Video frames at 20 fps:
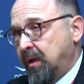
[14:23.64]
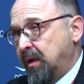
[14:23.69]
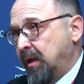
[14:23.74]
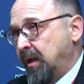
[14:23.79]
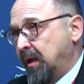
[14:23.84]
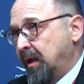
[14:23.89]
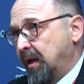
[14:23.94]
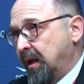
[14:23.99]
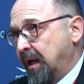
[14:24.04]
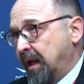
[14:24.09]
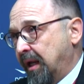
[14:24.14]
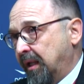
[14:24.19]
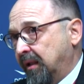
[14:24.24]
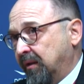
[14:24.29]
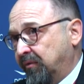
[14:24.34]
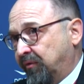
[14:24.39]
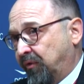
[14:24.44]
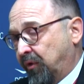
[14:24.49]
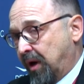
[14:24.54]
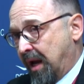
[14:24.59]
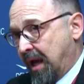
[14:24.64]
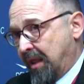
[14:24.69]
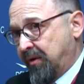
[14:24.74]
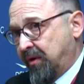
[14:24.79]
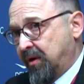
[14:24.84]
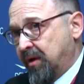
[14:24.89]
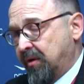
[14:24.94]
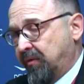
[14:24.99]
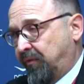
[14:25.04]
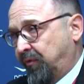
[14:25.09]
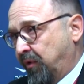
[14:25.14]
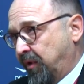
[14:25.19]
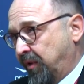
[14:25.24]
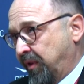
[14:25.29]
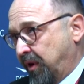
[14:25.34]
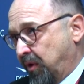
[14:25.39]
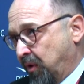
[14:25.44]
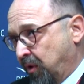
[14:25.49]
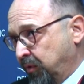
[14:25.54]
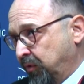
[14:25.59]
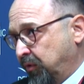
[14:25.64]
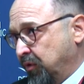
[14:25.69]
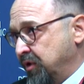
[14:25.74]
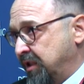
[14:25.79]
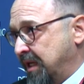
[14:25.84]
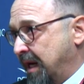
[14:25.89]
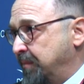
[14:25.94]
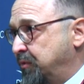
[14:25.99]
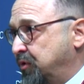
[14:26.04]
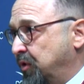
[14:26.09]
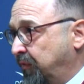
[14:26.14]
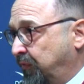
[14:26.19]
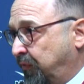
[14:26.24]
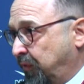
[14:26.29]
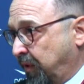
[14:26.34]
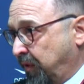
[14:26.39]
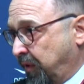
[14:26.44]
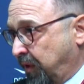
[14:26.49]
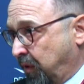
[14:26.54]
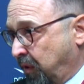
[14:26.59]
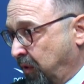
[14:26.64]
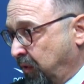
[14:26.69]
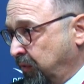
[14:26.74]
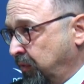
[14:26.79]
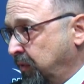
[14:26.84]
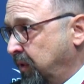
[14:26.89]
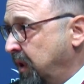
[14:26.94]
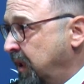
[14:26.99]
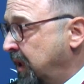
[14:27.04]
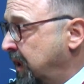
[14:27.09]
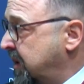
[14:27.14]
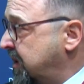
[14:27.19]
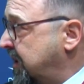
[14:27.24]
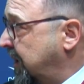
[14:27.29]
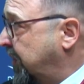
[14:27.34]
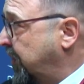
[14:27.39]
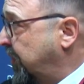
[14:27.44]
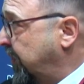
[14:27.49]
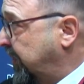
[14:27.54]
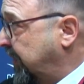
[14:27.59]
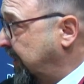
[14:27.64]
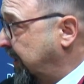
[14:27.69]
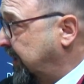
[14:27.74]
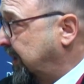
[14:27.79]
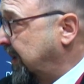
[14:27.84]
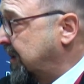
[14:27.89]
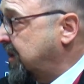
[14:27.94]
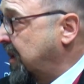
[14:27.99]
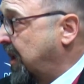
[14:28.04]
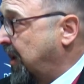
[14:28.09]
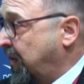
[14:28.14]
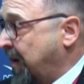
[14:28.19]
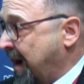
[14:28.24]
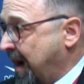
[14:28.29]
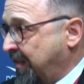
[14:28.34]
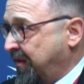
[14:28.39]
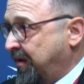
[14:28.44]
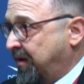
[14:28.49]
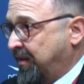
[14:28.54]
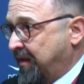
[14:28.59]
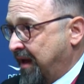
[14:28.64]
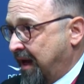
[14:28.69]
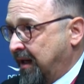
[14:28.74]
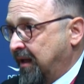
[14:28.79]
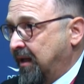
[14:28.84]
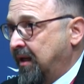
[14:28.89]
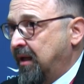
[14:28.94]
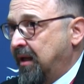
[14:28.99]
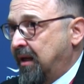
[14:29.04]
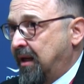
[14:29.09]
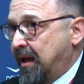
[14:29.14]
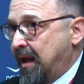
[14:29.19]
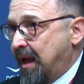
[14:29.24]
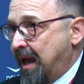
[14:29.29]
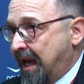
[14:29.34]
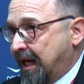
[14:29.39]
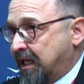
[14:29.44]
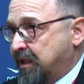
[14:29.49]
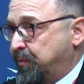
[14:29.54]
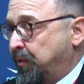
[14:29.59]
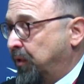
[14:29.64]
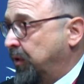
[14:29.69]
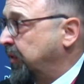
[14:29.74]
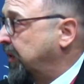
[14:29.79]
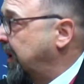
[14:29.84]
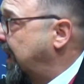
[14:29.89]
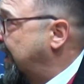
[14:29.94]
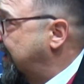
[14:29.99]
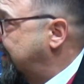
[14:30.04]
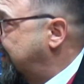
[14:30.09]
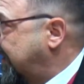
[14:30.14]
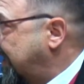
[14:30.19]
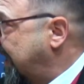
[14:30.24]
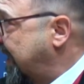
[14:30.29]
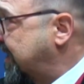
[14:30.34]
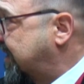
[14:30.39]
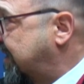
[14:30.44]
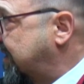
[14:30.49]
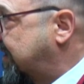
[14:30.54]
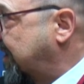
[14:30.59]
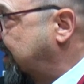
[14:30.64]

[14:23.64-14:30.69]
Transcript: and for their own consumption, for their own security interests, rather than export. And the case is that, of